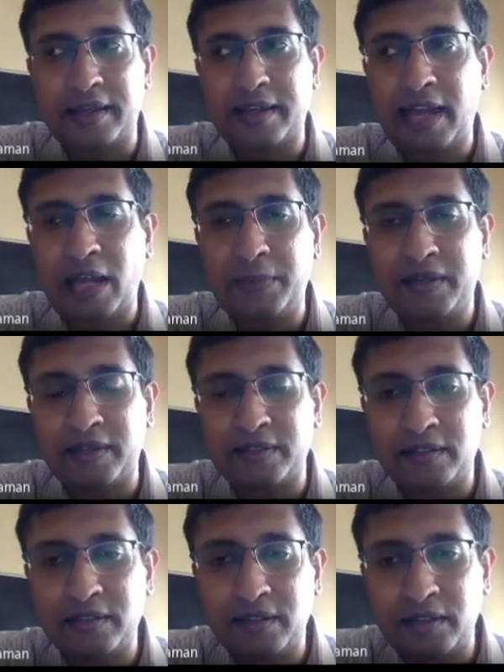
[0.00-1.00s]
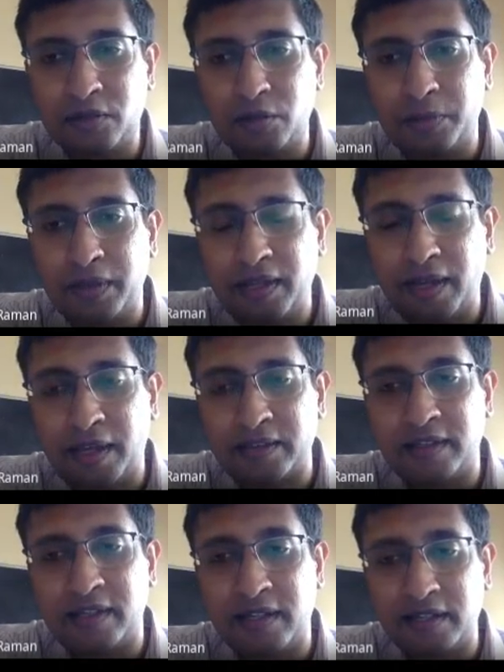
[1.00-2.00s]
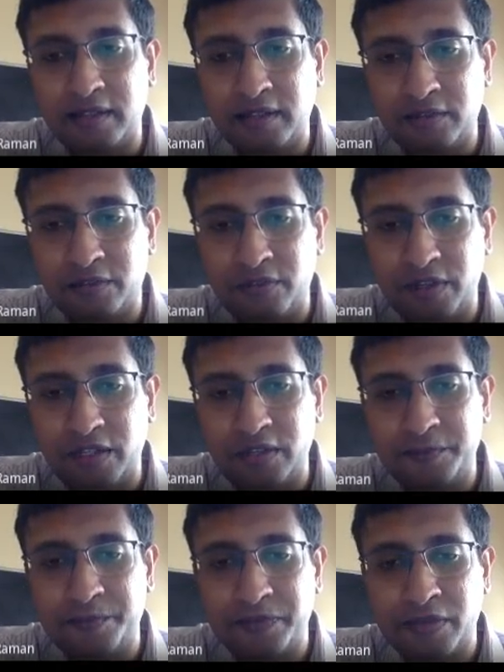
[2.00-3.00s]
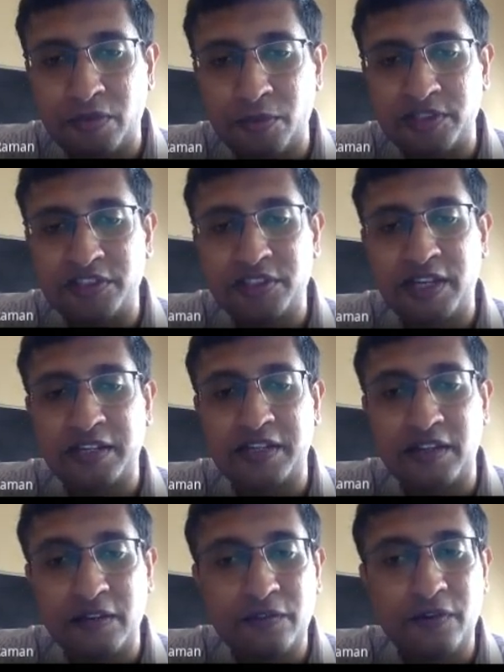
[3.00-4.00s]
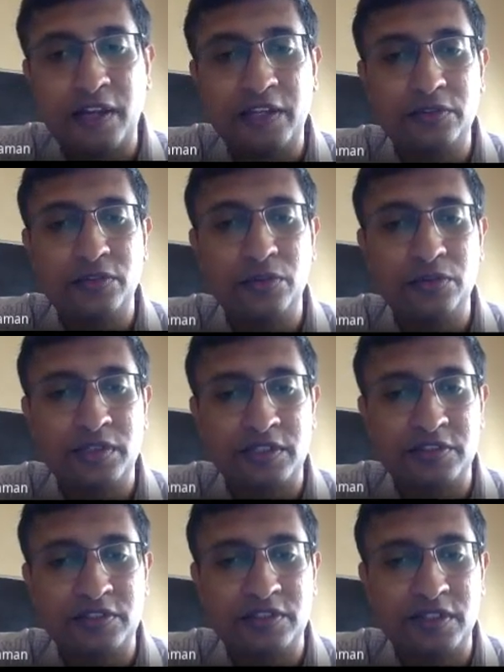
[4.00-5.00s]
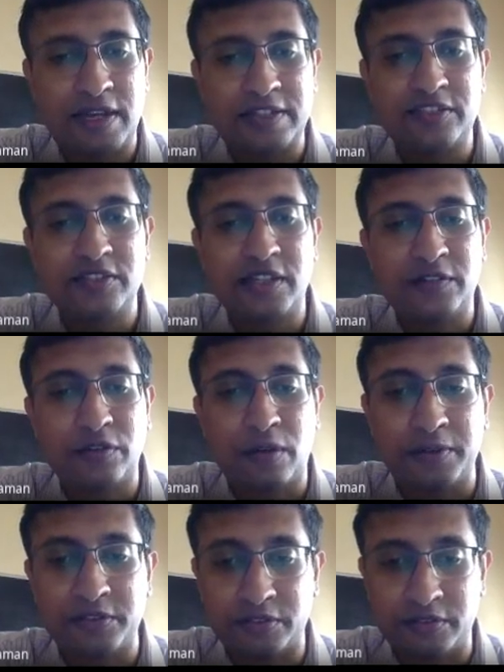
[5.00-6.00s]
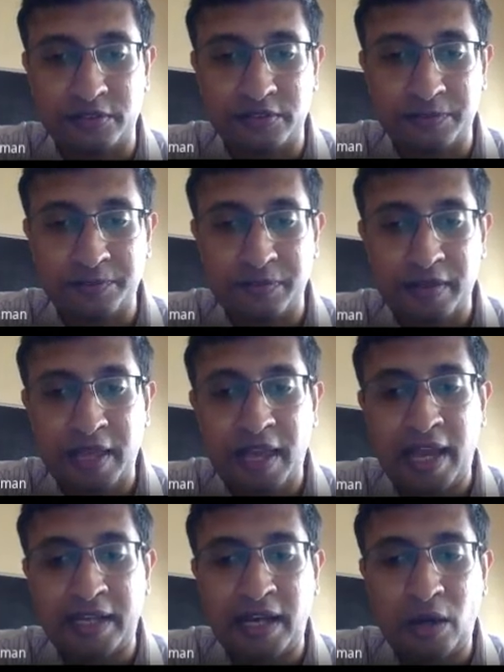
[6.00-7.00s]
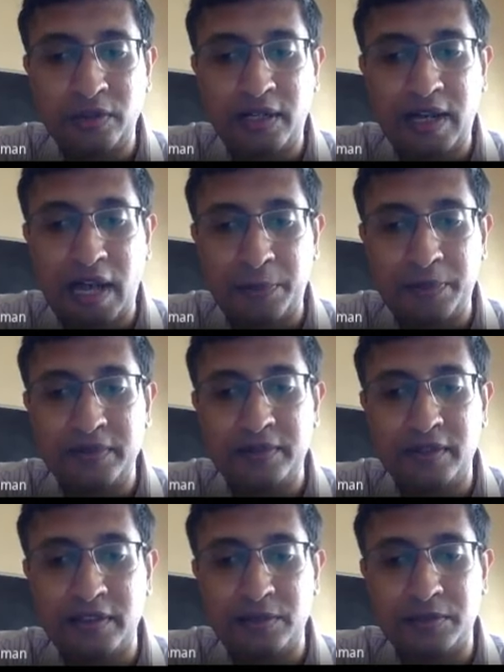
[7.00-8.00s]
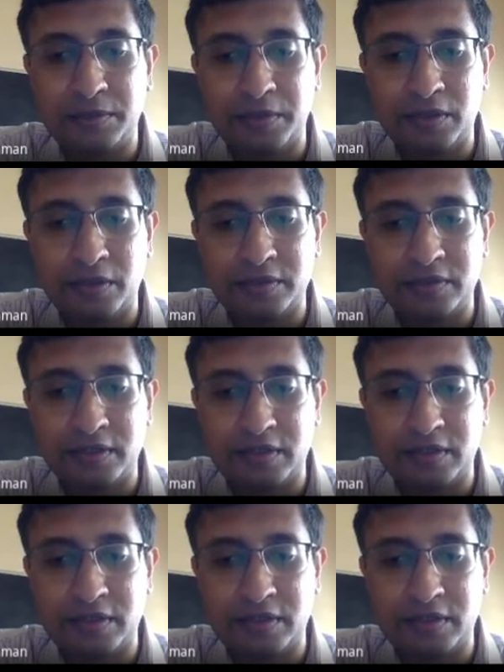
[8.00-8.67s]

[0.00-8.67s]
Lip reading: can be considered to be as an internal field, which can give rise to such edge state formations. And how that happens is because